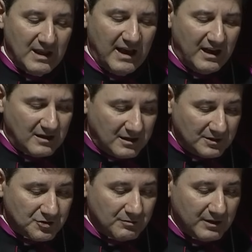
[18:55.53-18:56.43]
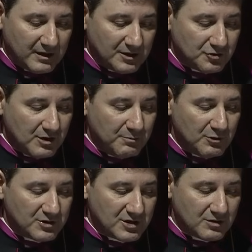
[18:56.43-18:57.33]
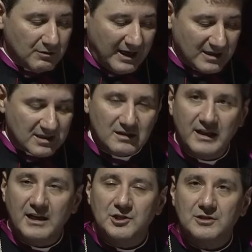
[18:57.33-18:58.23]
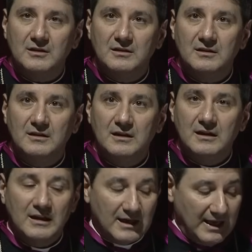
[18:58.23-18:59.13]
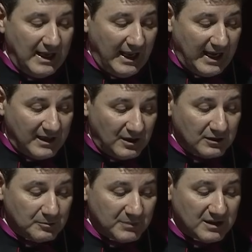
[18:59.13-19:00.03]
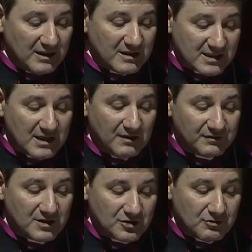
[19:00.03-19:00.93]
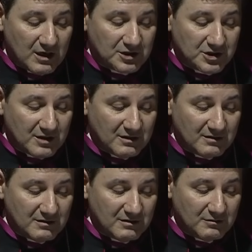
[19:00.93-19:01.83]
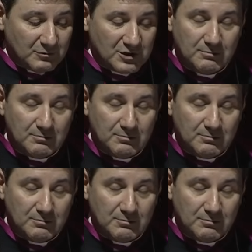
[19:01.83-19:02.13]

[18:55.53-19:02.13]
and contributes to isolation and ultimately self-destruction, which